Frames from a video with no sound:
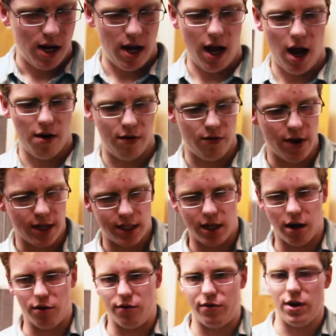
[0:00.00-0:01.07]
have a risk
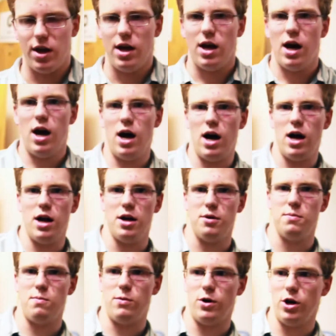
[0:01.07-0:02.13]
of
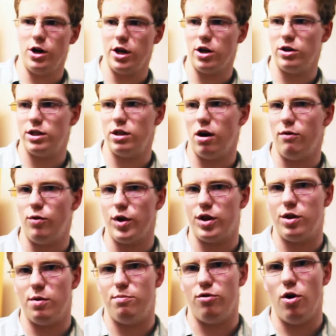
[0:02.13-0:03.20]
hurting yourself with
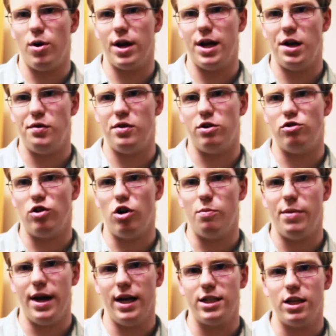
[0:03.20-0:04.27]
the broken end of the drill
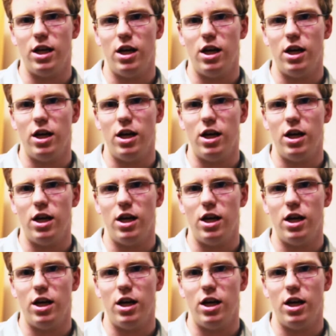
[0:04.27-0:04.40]
bit.